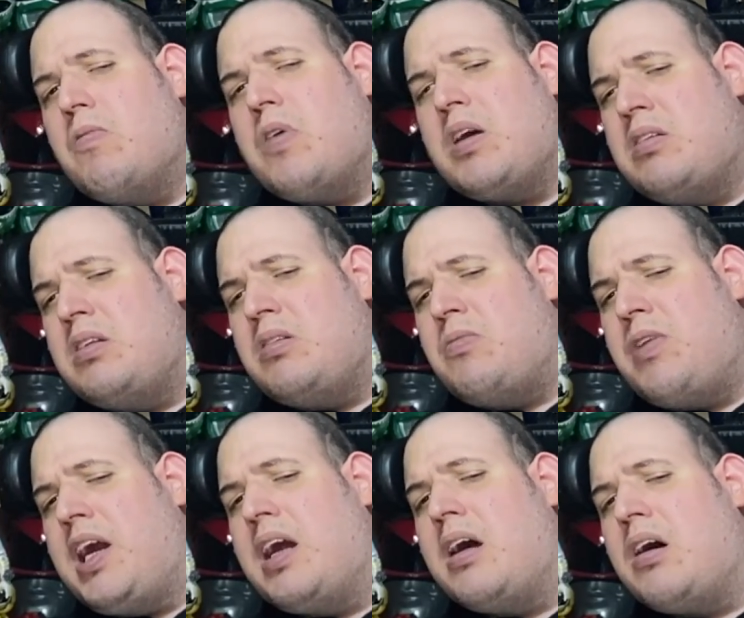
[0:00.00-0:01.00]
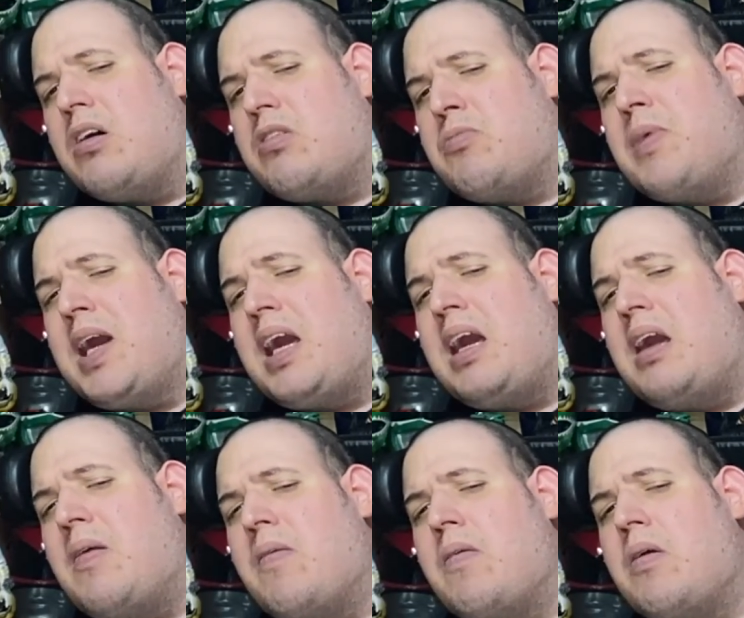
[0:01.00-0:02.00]
message me and ask
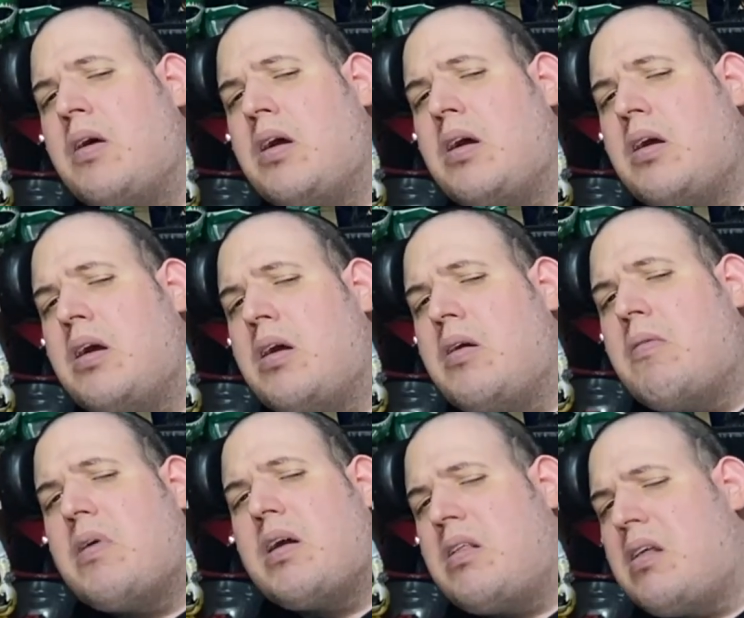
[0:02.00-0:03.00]
me because